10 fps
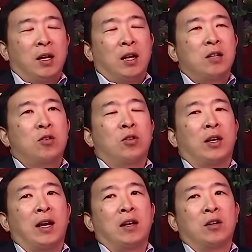is you look
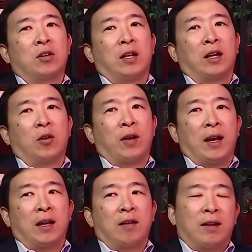at it and you're like,
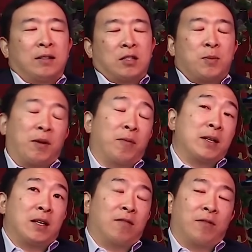okay, I'll speak for
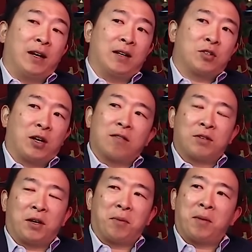myself. Why not share
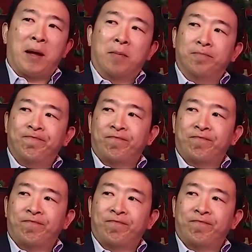share a bit about it?